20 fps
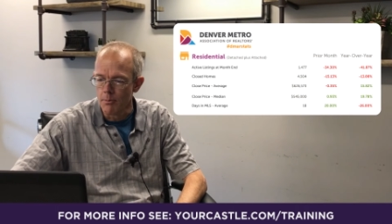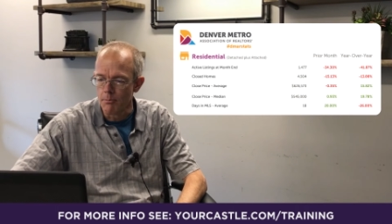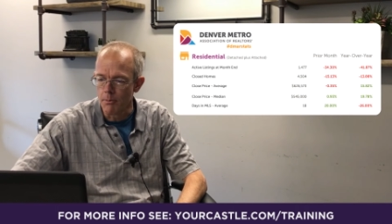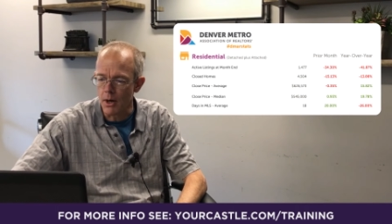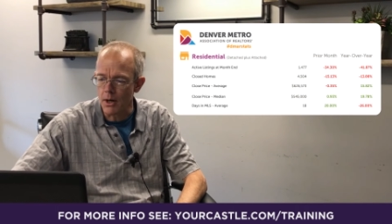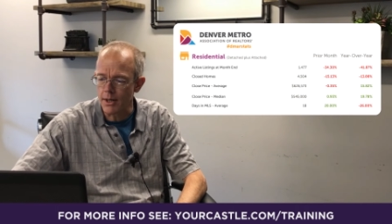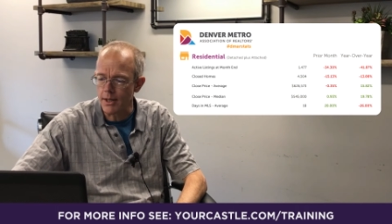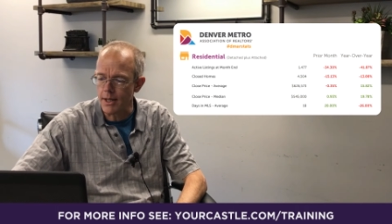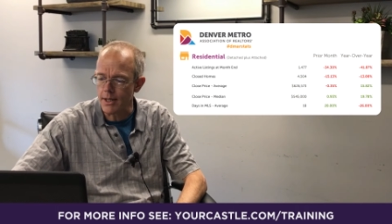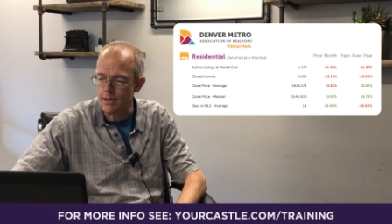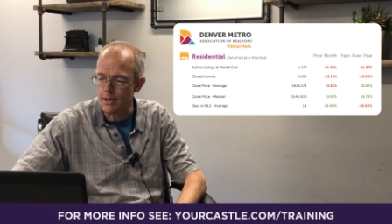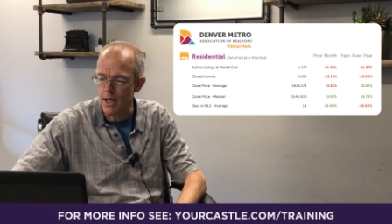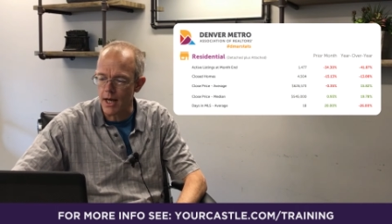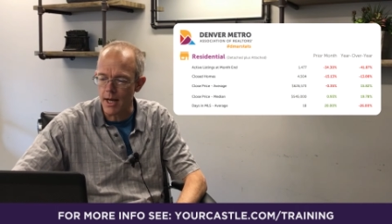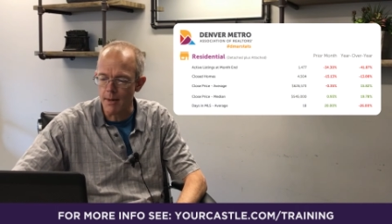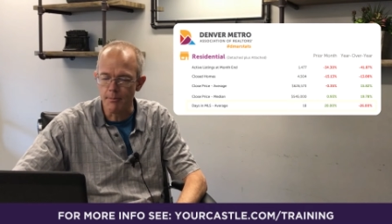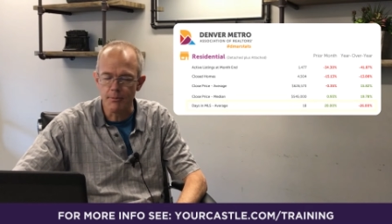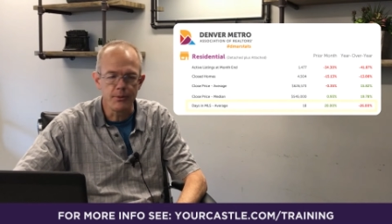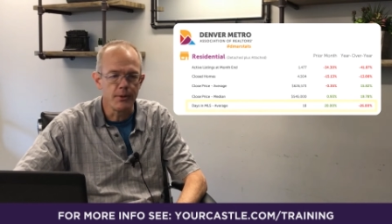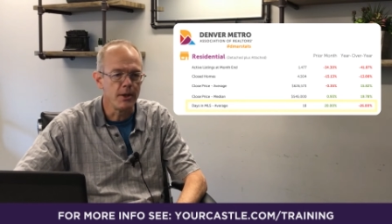Marketing
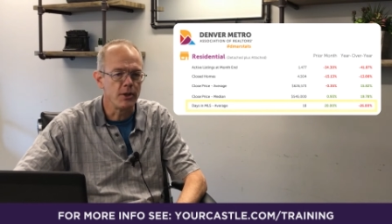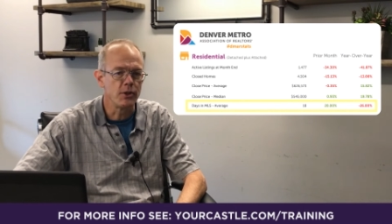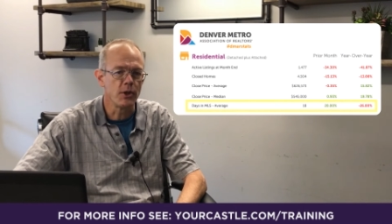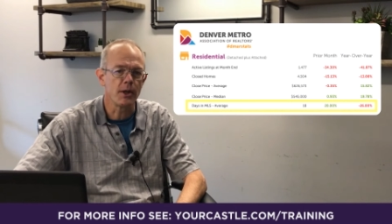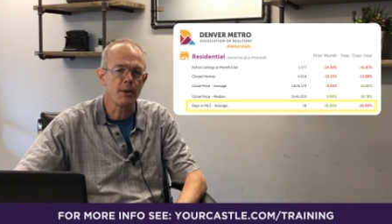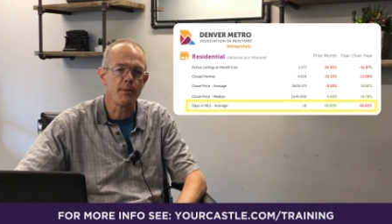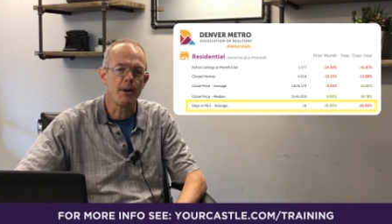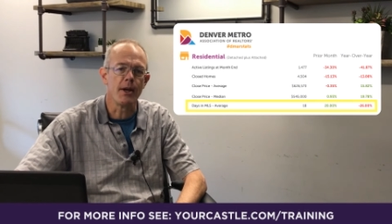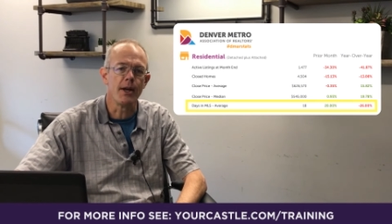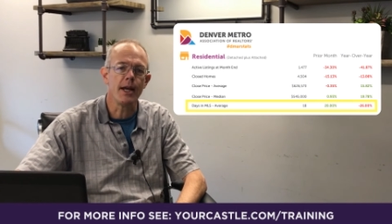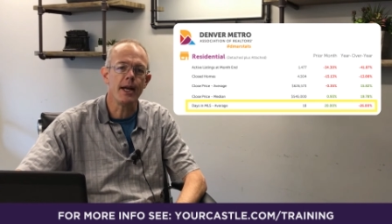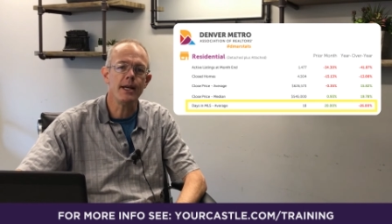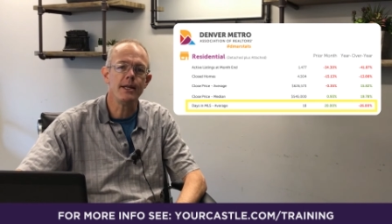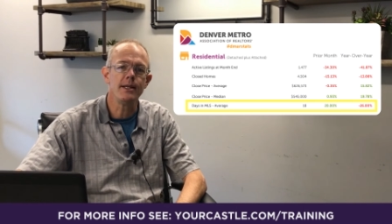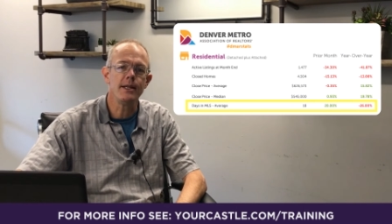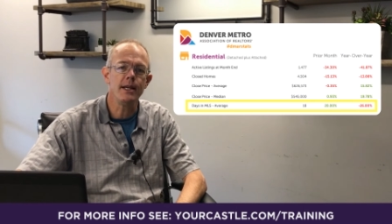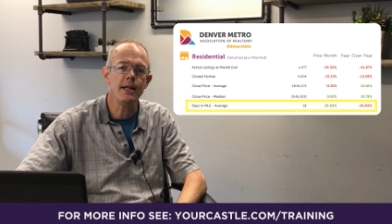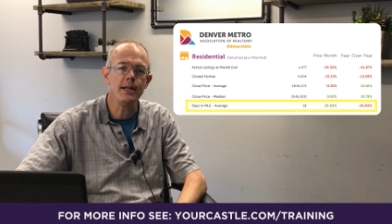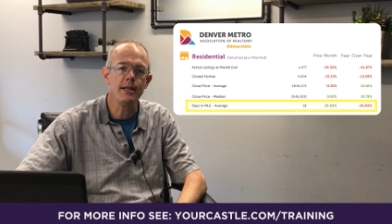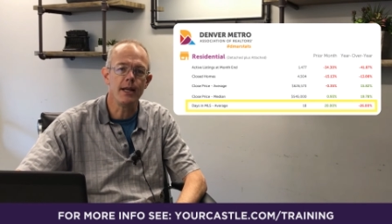times, it took about
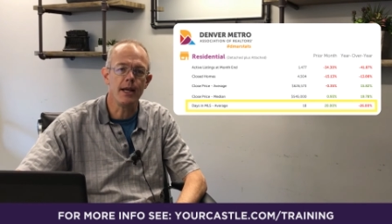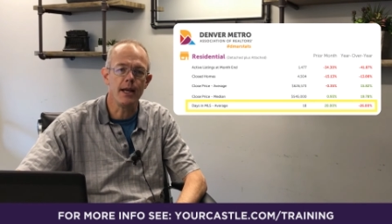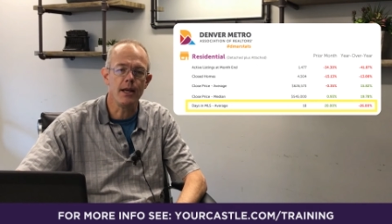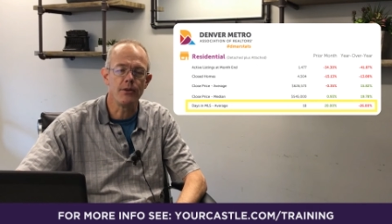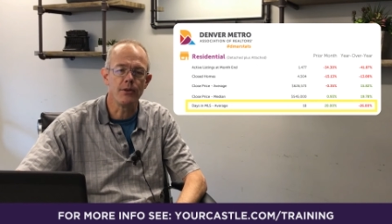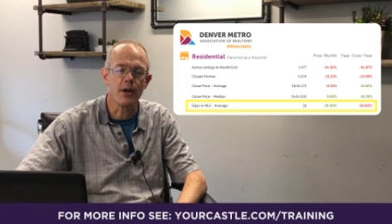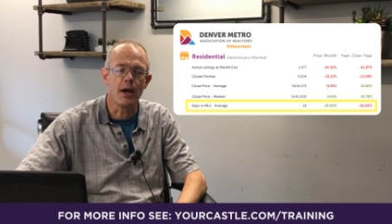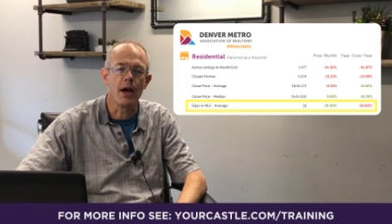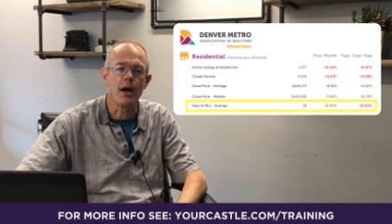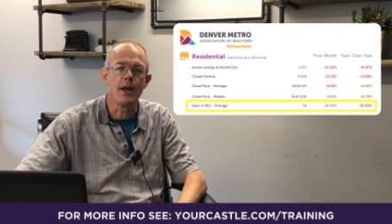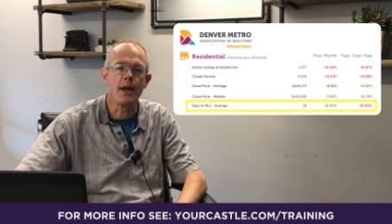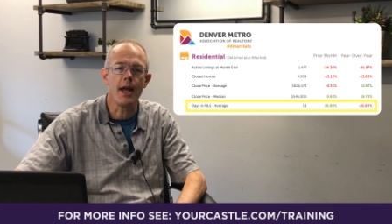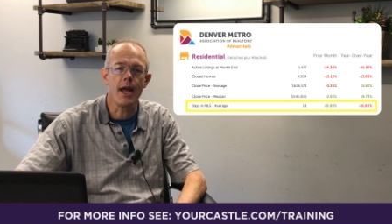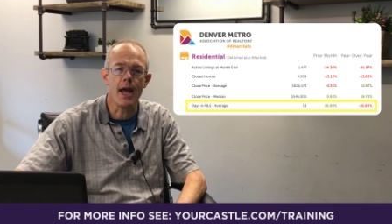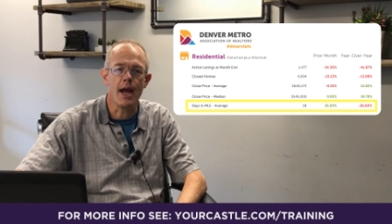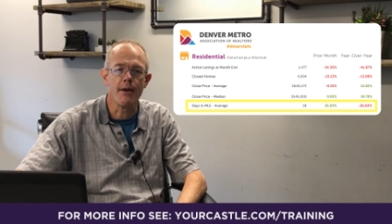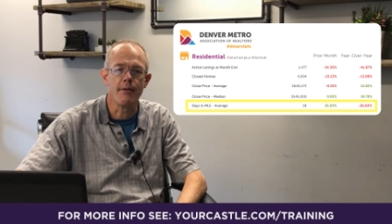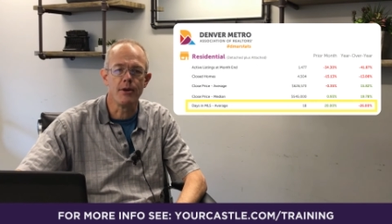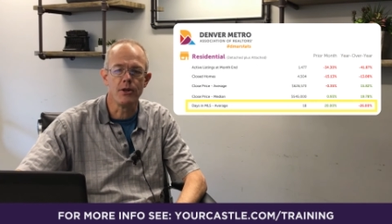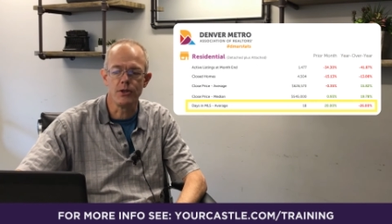18 days on
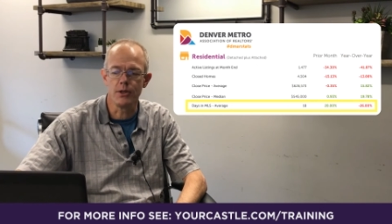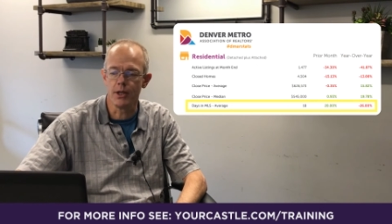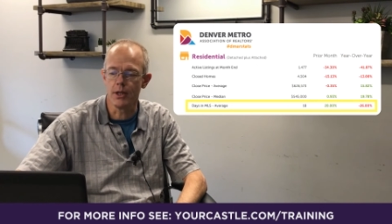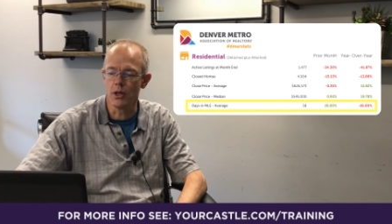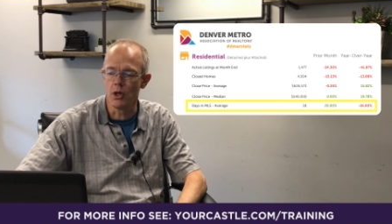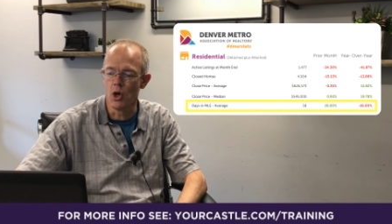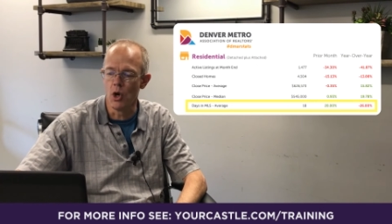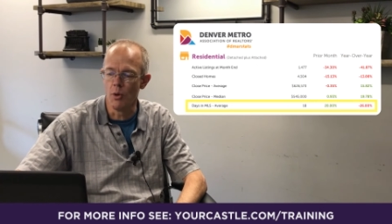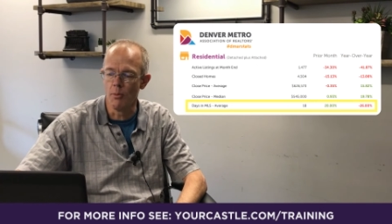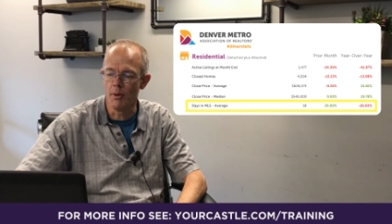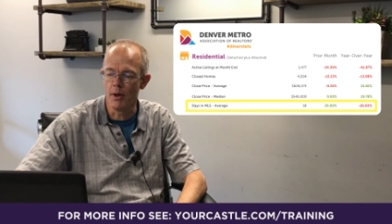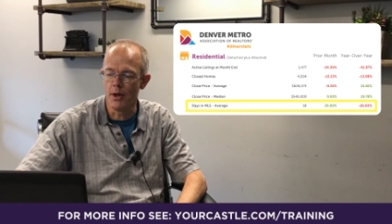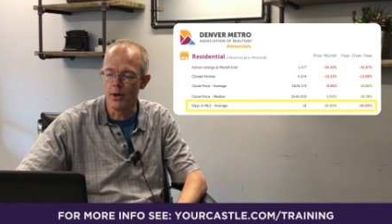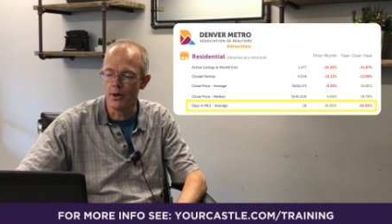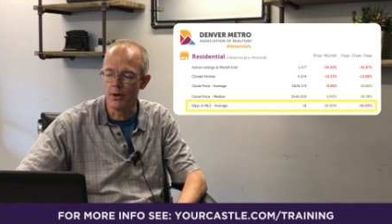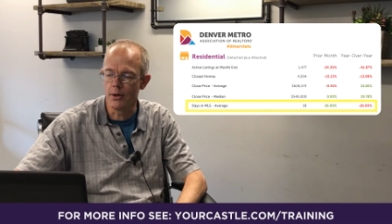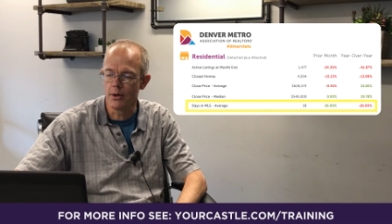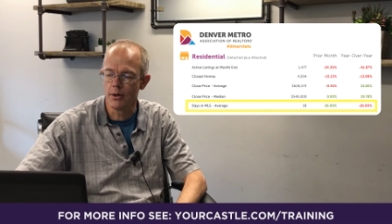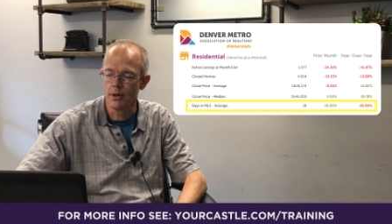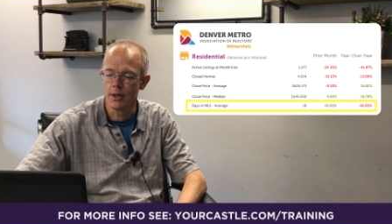average to get a home
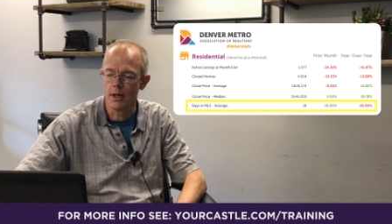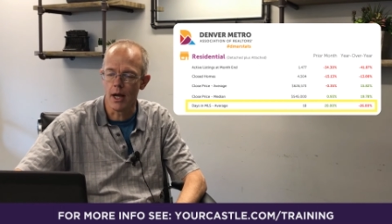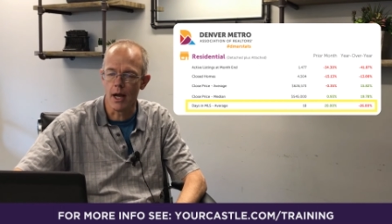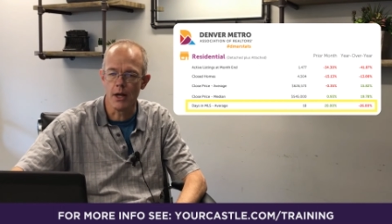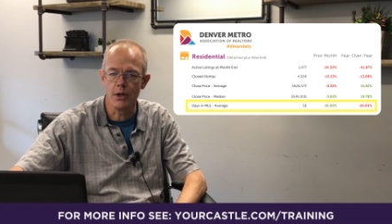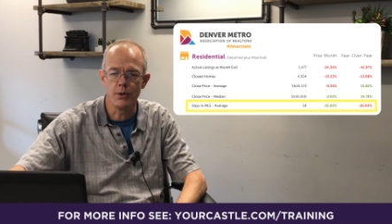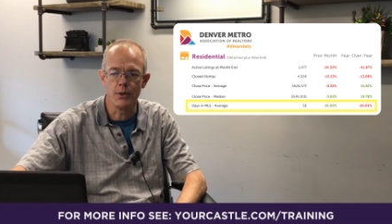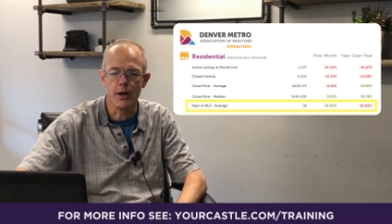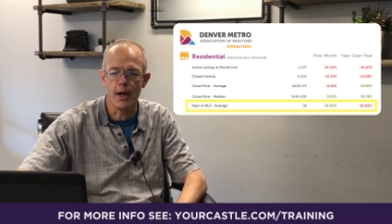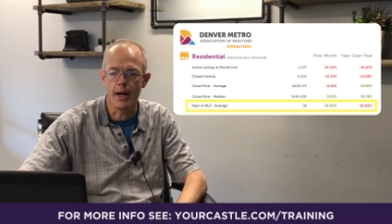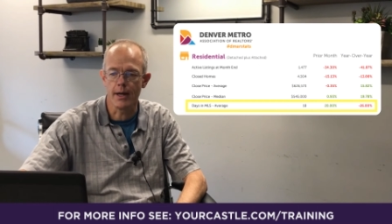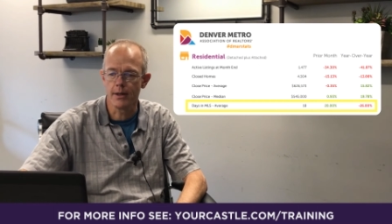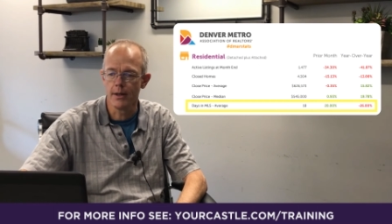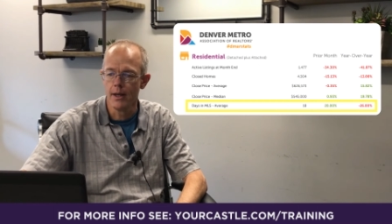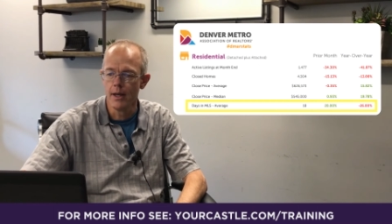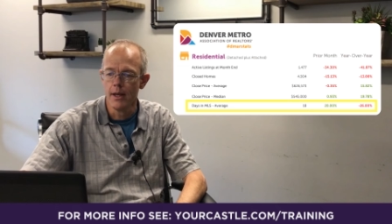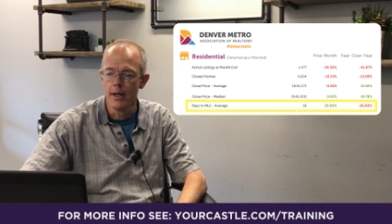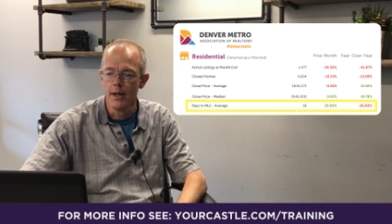under contract.